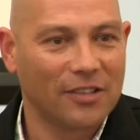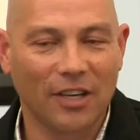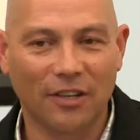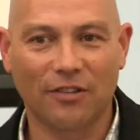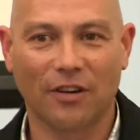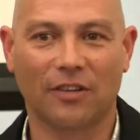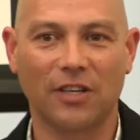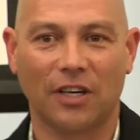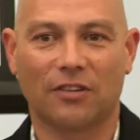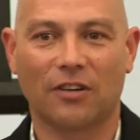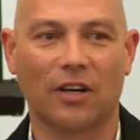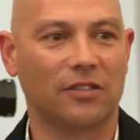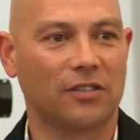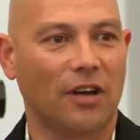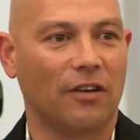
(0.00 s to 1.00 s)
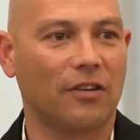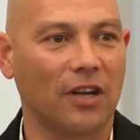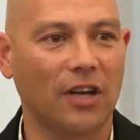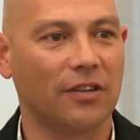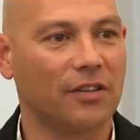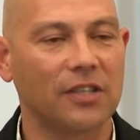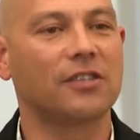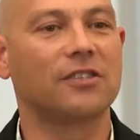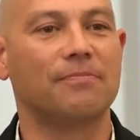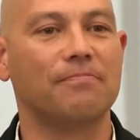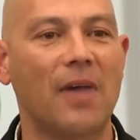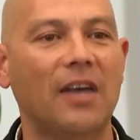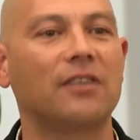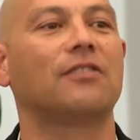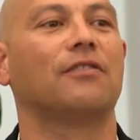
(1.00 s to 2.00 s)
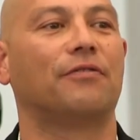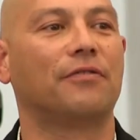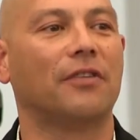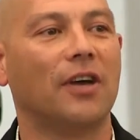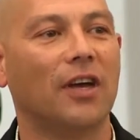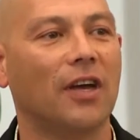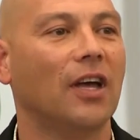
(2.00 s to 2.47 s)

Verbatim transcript: cetera, et cetera. So yeah, this is massive.